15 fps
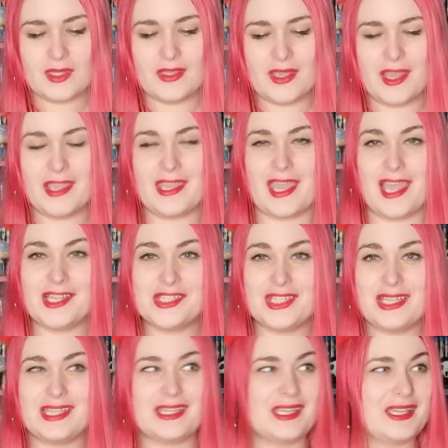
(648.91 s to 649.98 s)
I
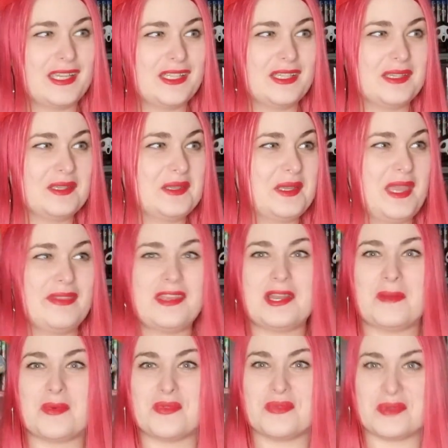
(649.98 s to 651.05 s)
actually ended
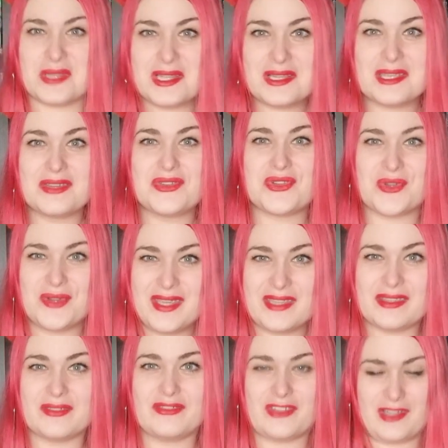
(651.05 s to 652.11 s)
up really enjoying
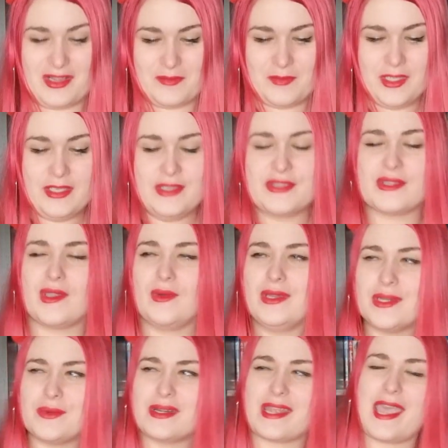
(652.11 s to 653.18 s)
the film. So I
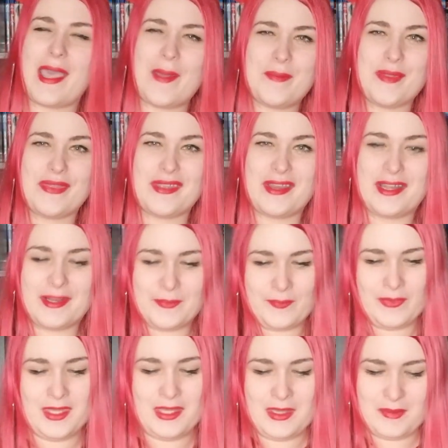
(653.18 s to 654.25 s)
wonder what happened there.
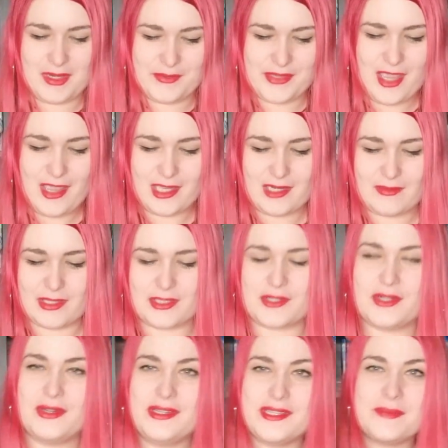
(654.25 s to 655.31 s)
But I'm talking about
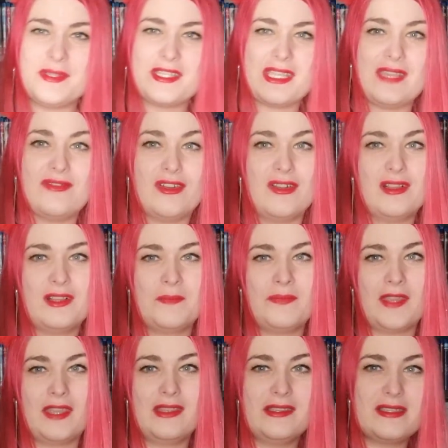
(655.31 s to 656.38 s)
Christmas Evil.
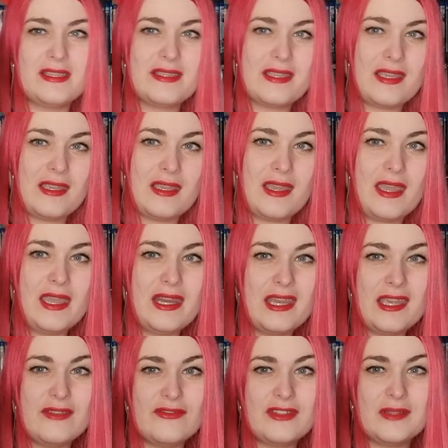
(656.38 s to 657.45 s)
And this is the
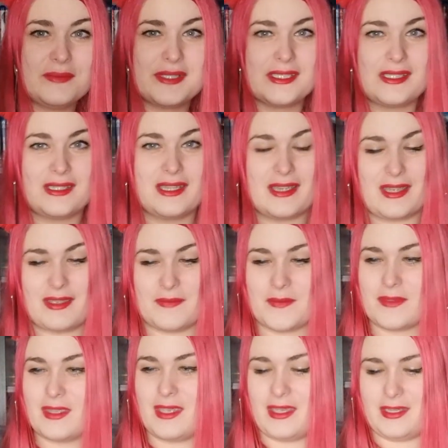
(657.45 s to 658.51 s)
88 Films
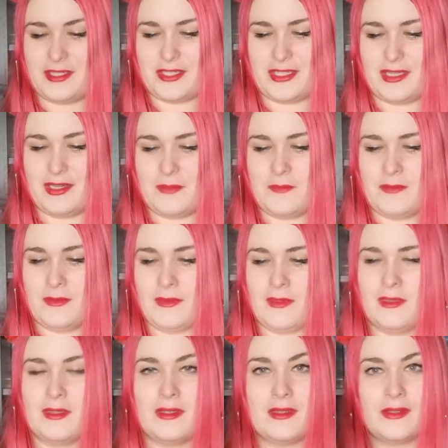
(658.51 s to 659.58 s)
edition.
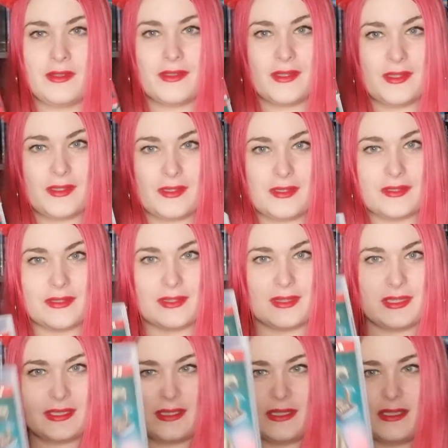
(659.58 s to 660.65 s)
So
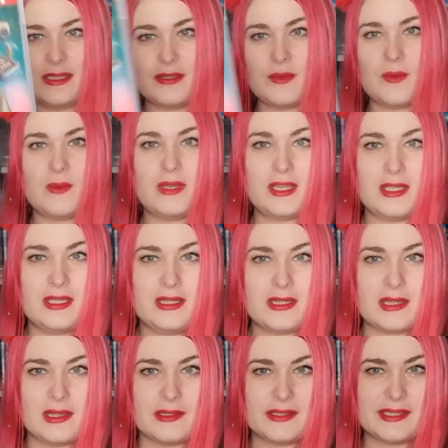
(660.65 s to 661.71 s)
this is what it
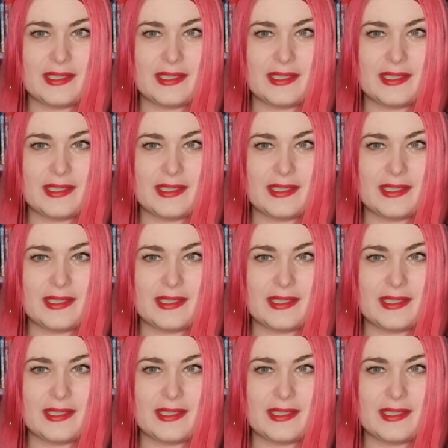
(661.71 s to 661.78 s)
looks